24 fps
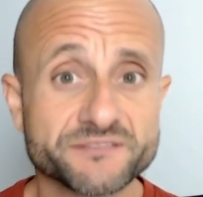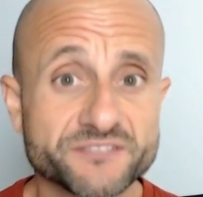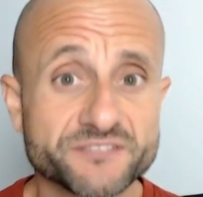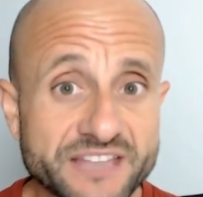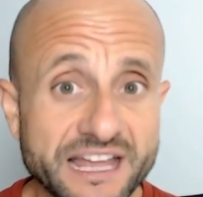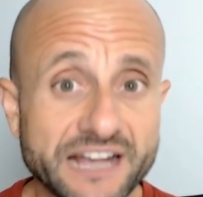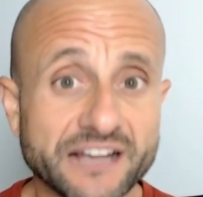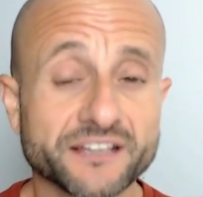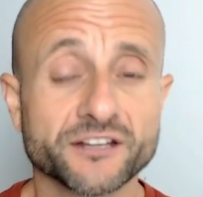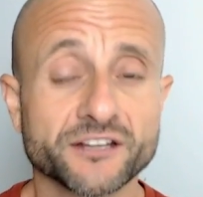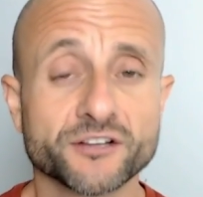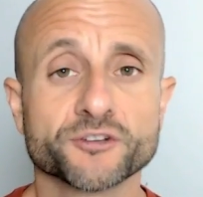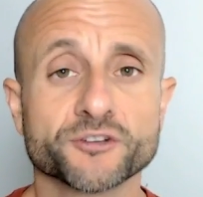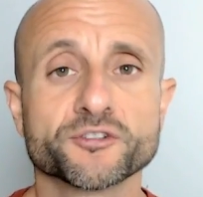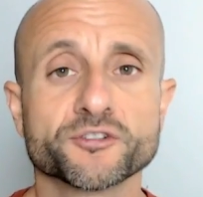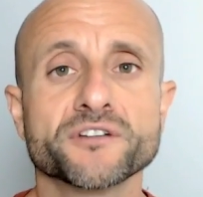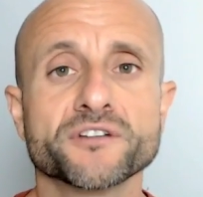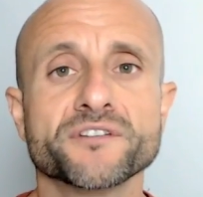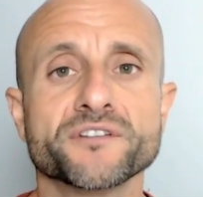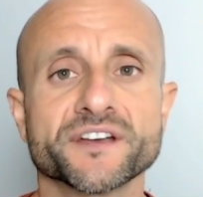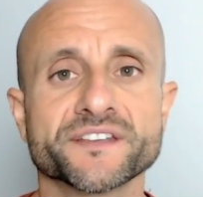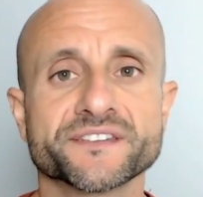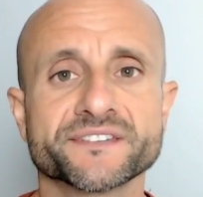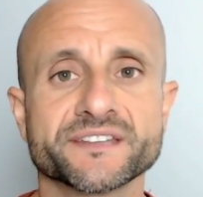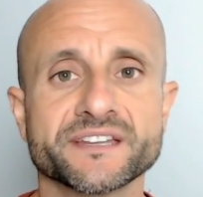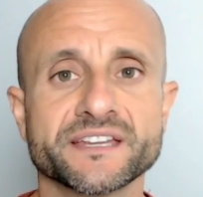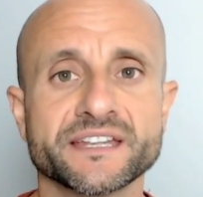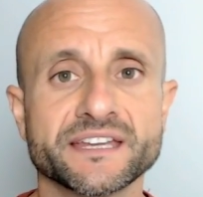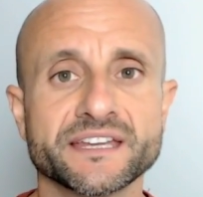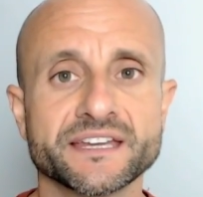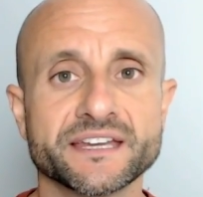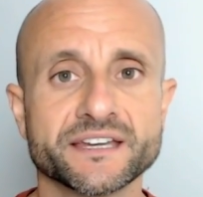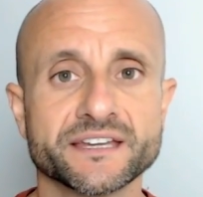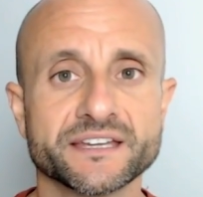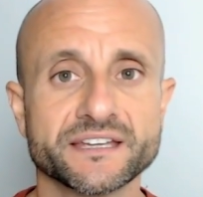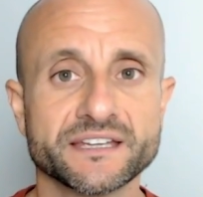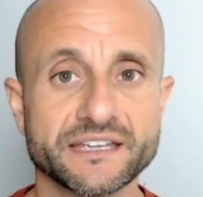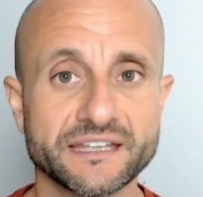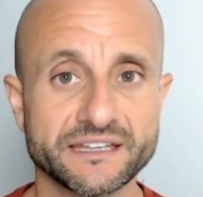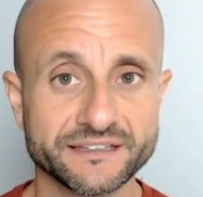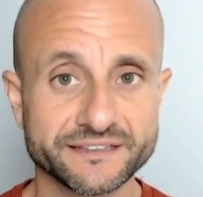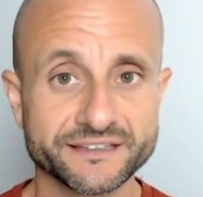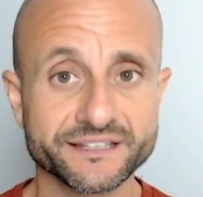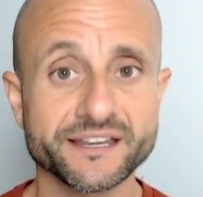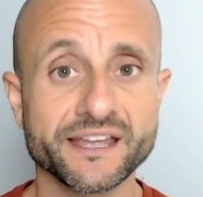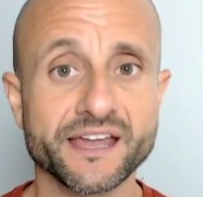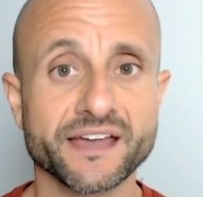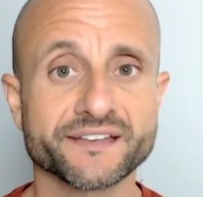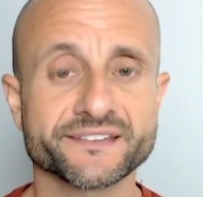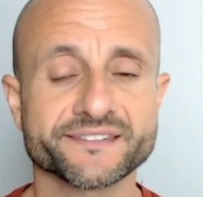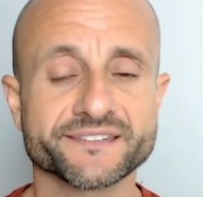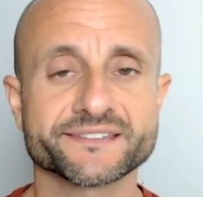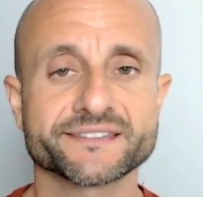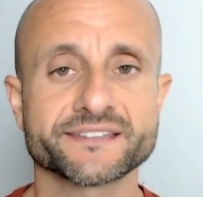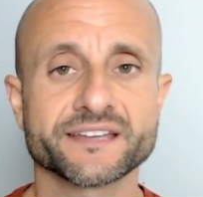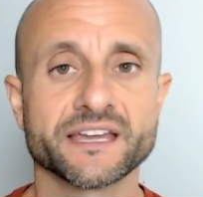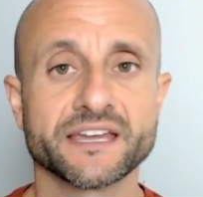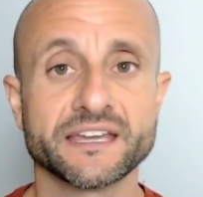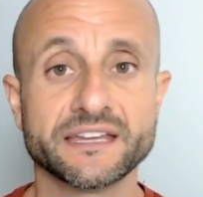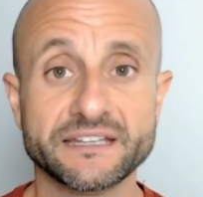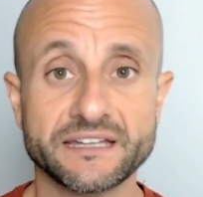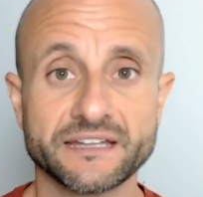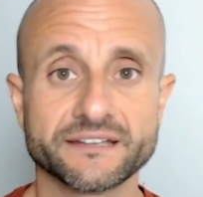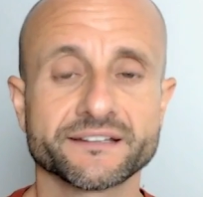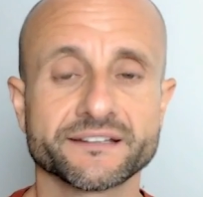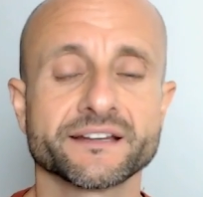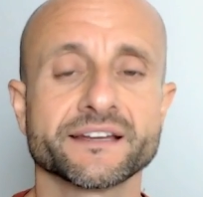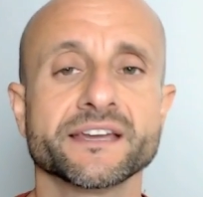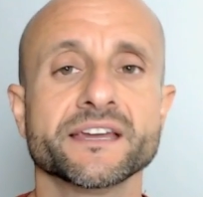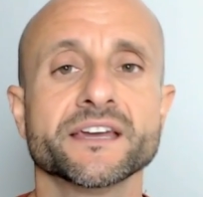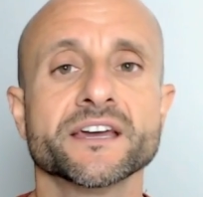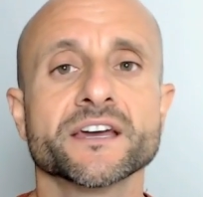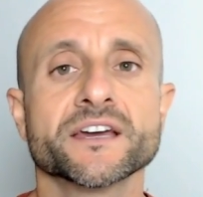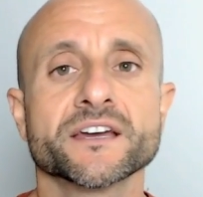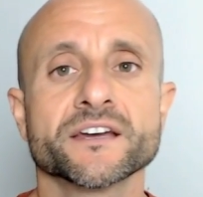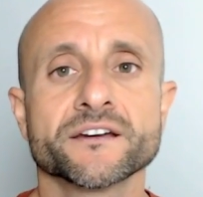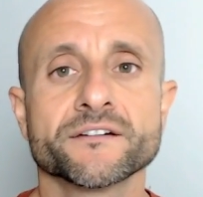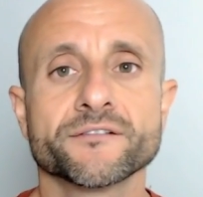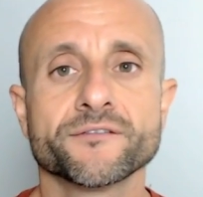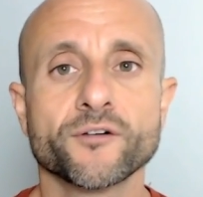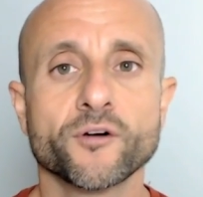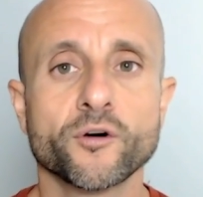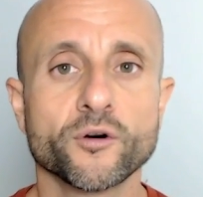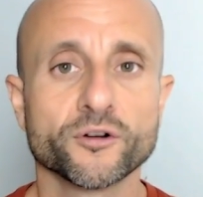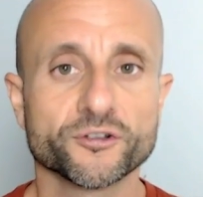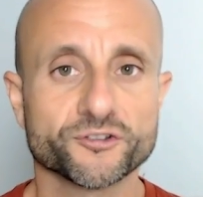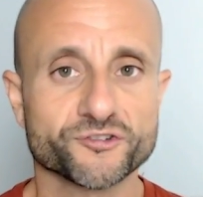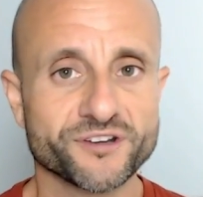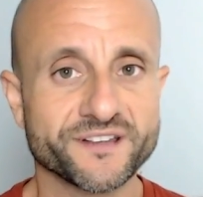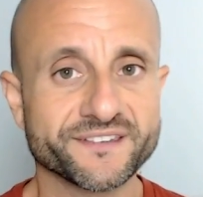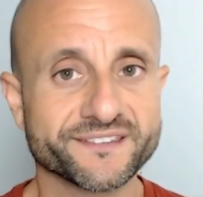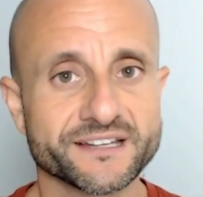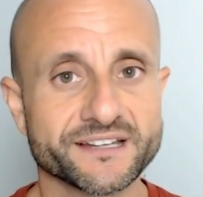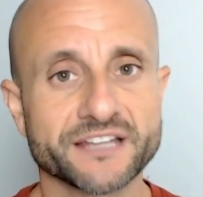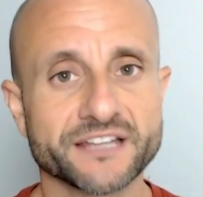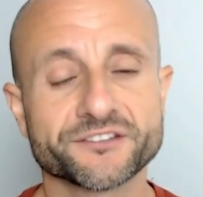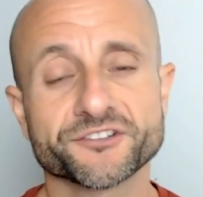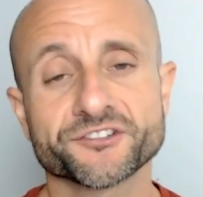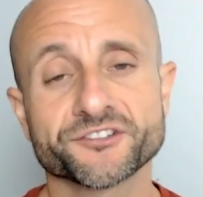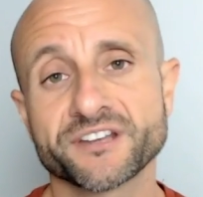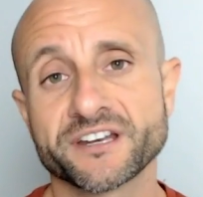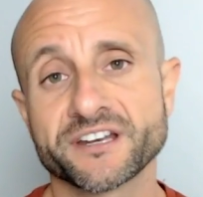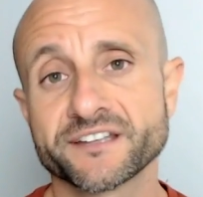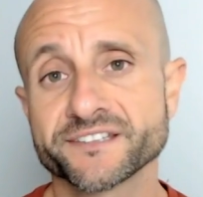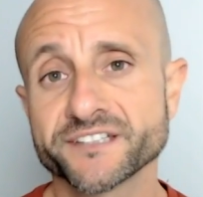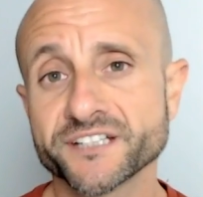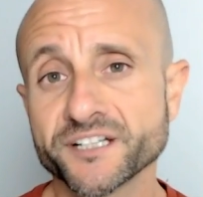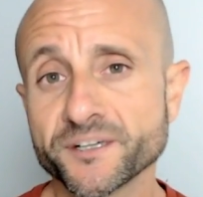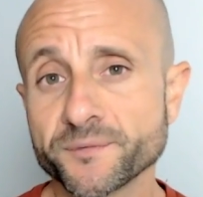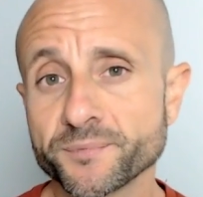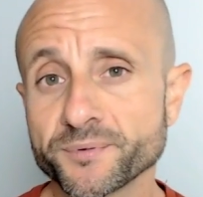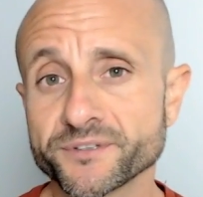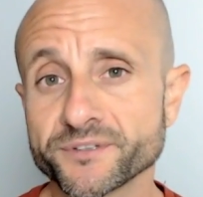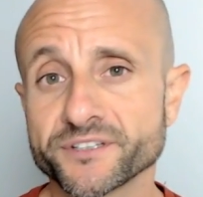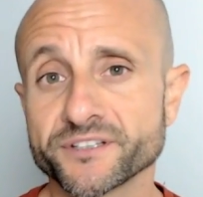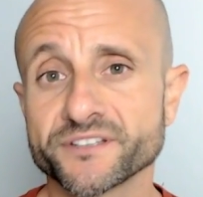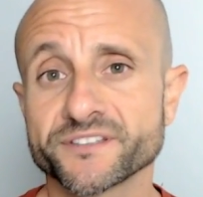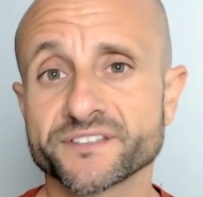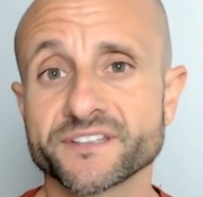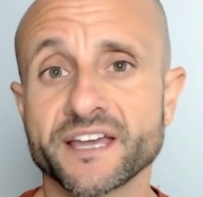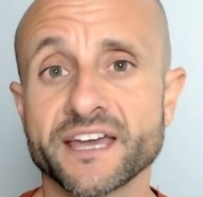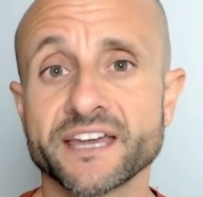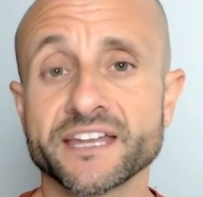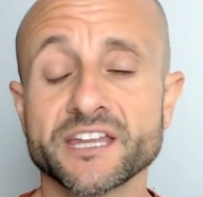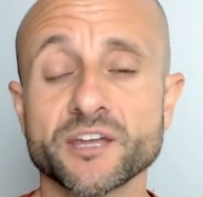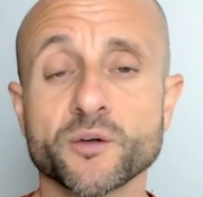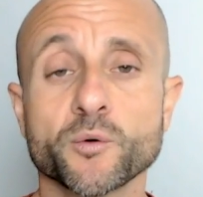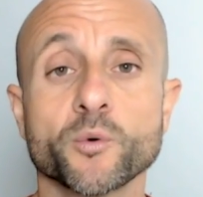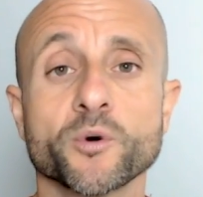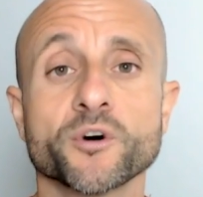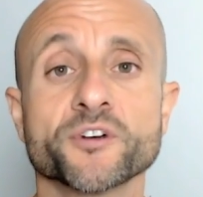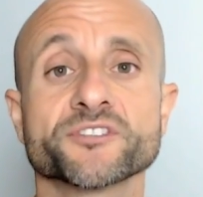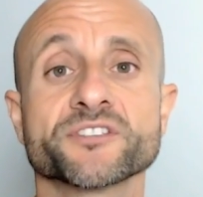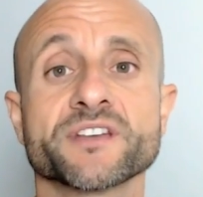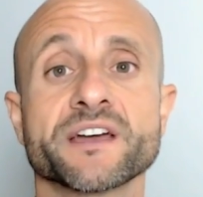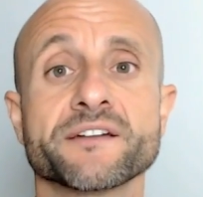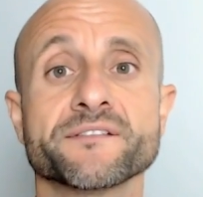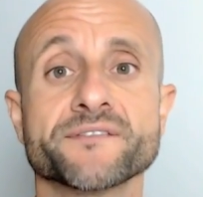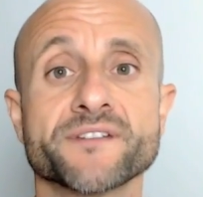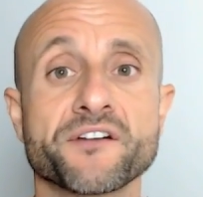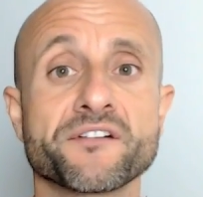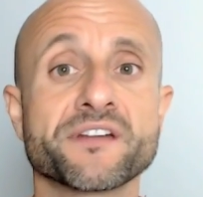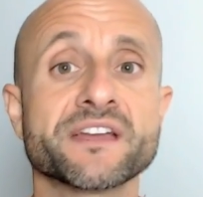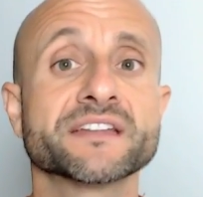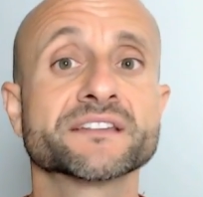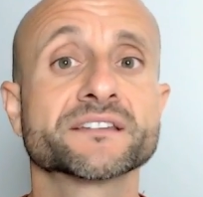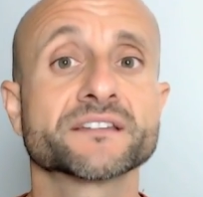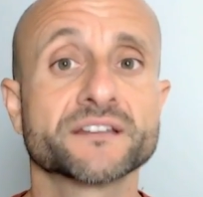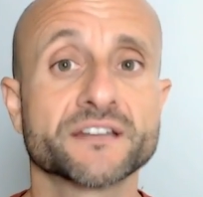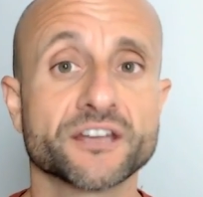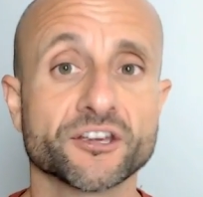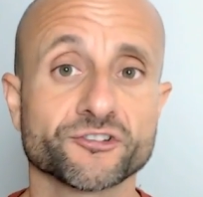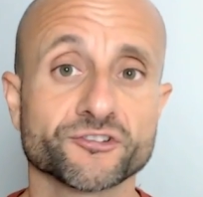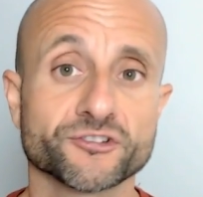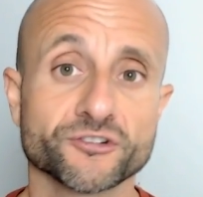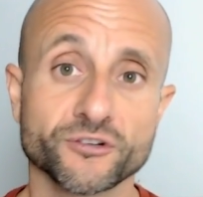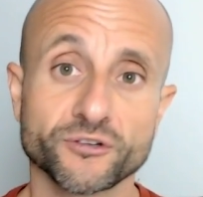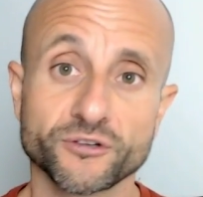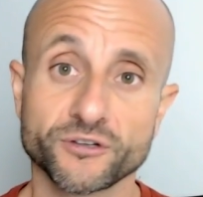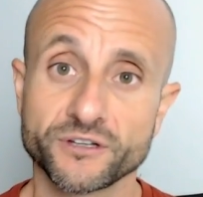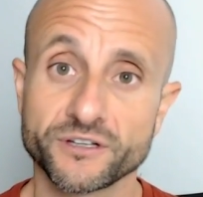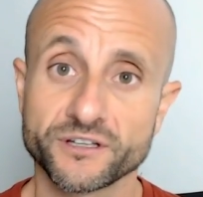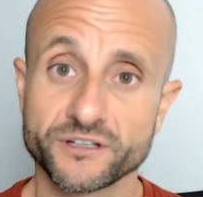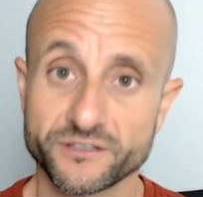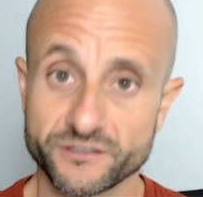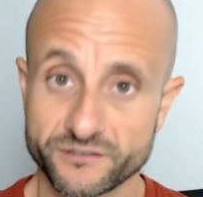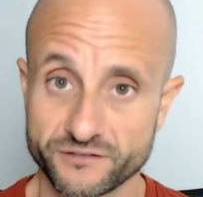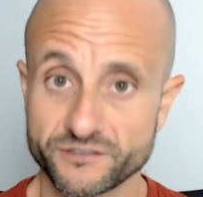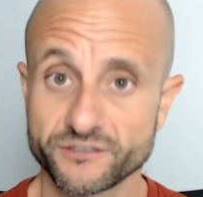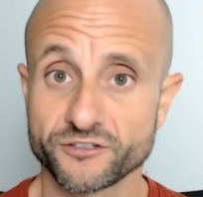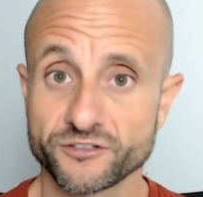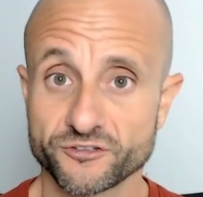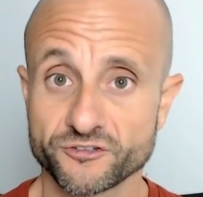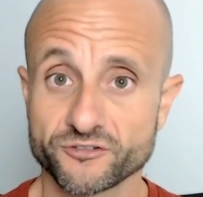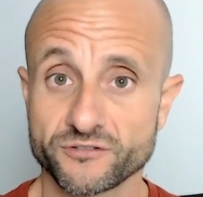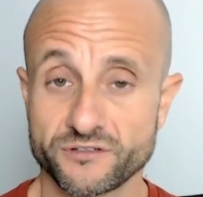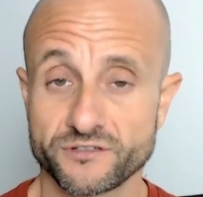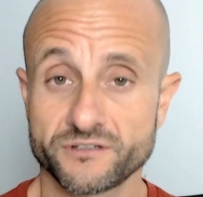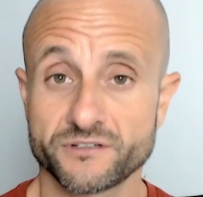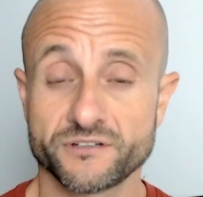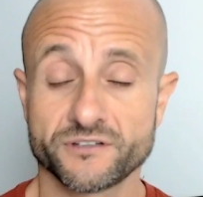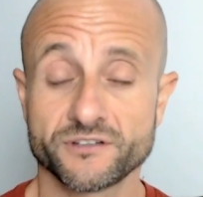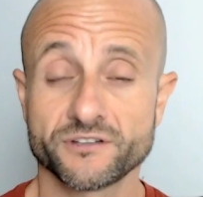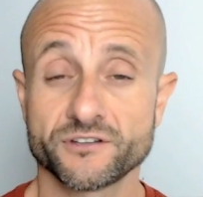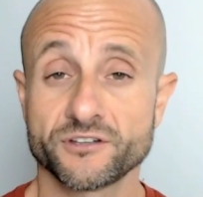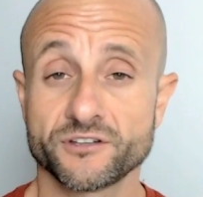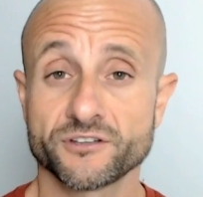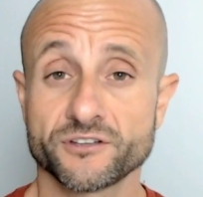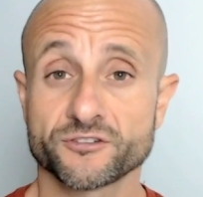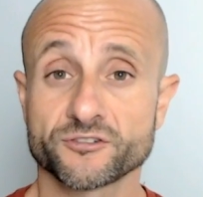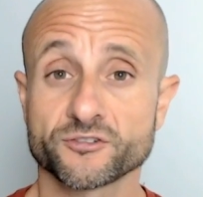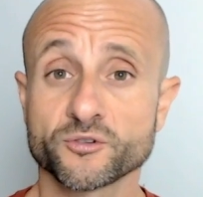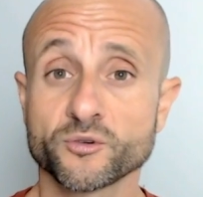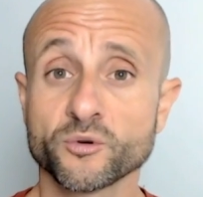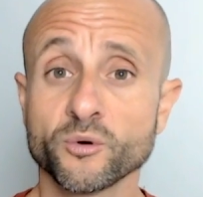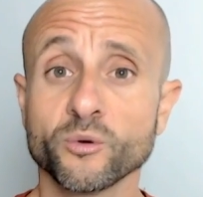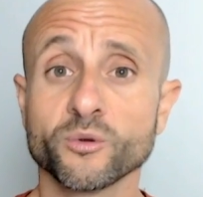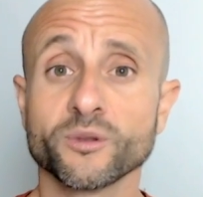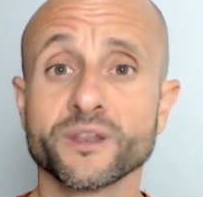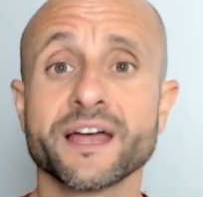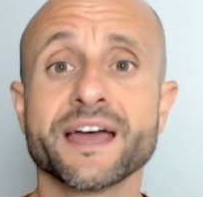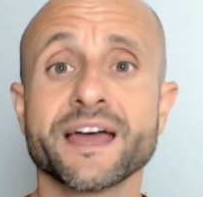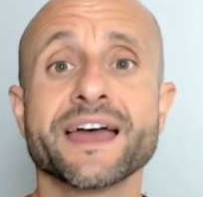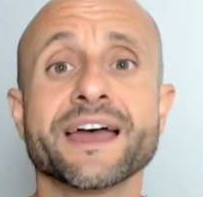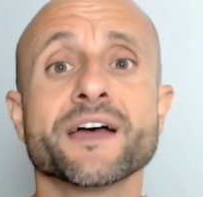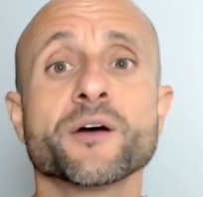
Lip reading: technical university in Trieste, in Italy, for translators and interpreters, and it was a very international school.